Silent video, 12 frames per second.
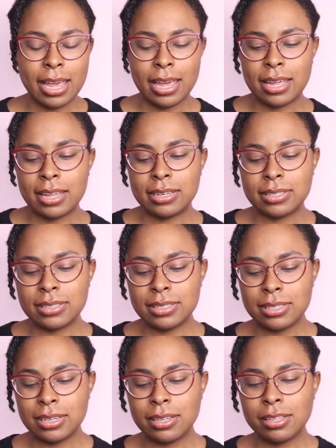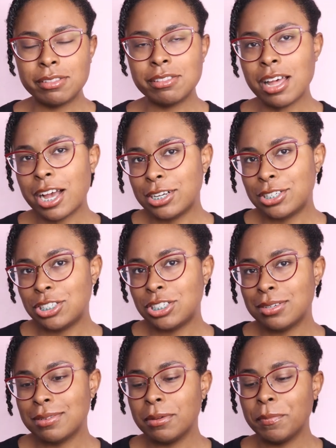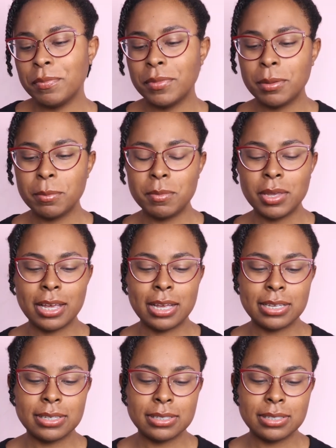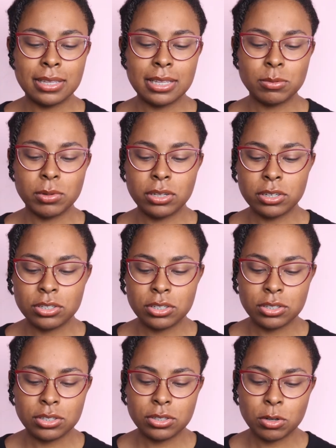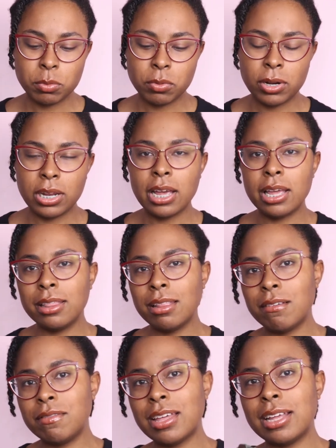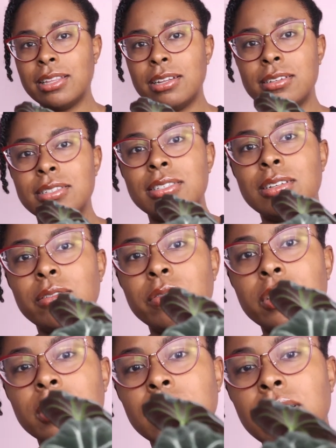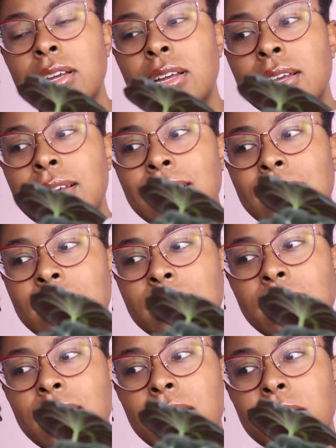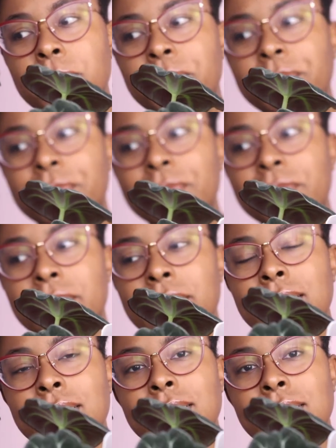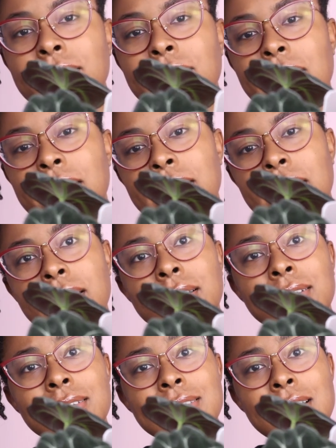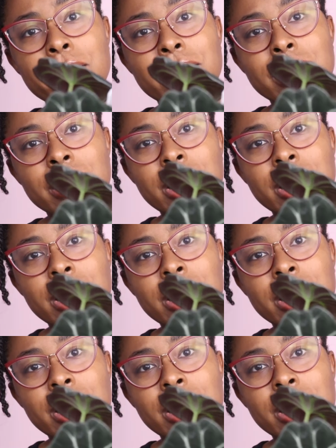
and lush because this one looks just so pretty. I love that little silver um, lining down the